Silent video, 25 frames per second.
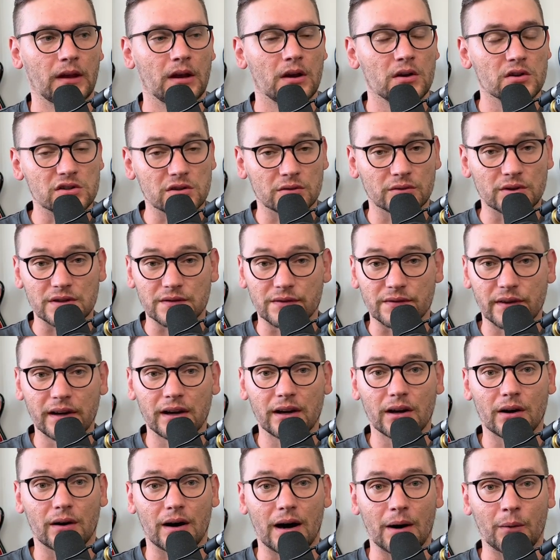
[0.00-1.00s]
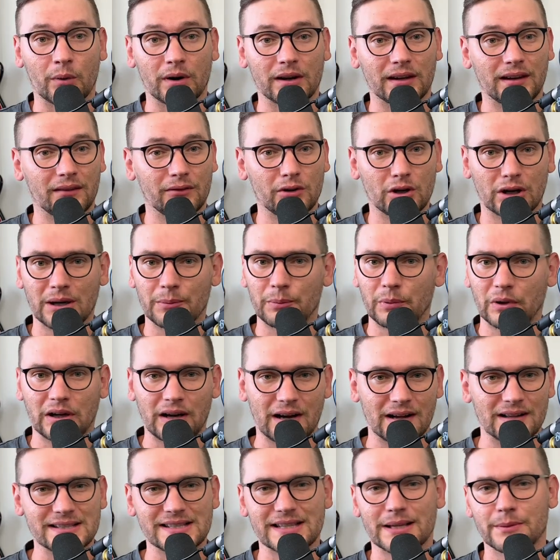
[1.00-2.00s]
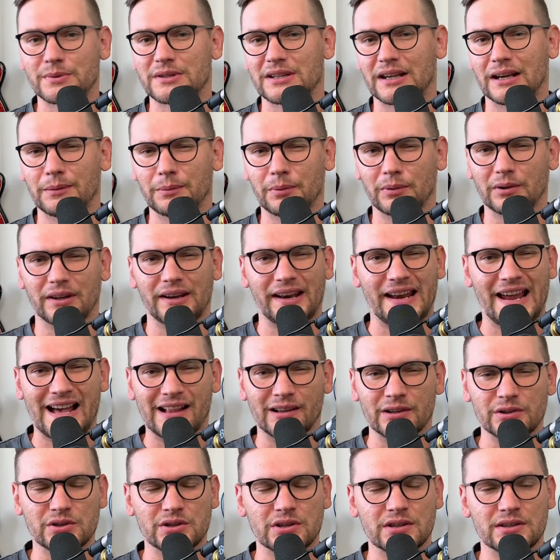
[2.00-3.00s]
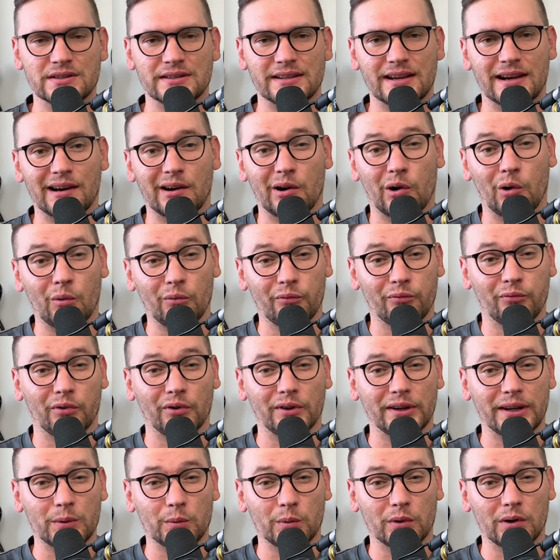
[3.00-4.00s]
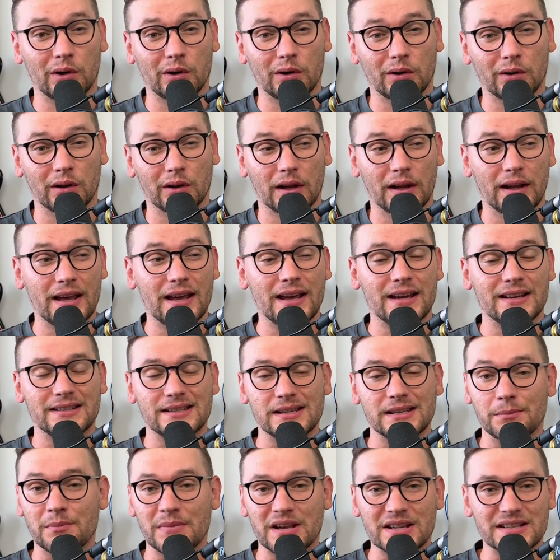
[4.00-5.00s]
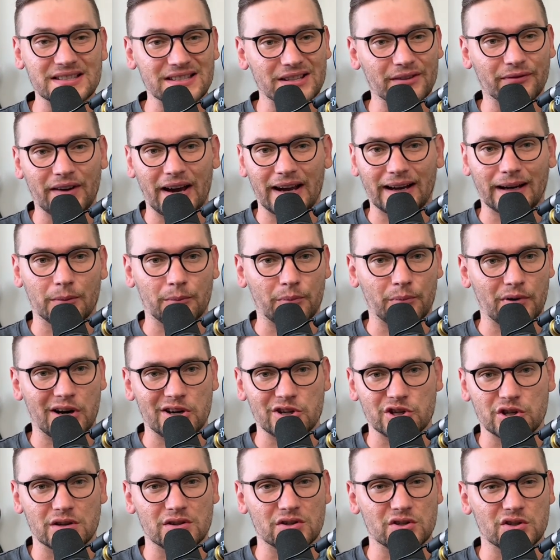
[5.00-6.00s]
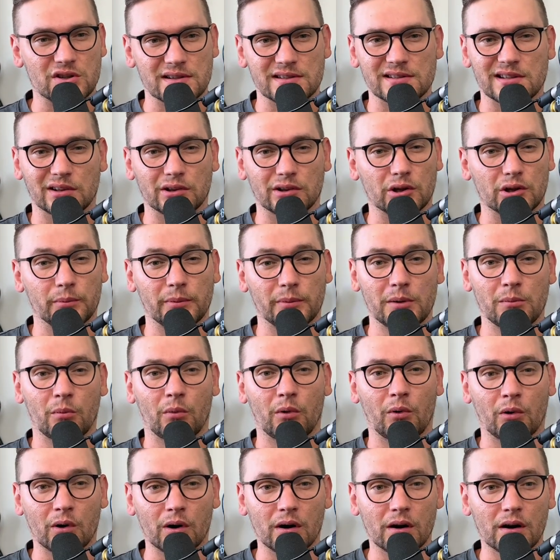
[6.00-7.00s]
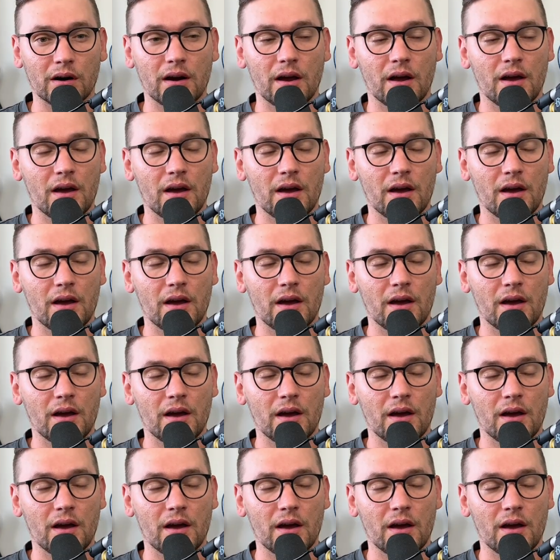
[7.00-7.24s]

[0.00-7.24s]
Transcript: So in this video, I want to give you a couple concepts, a couple analogies that hopefully will demystify compression just a little bit more,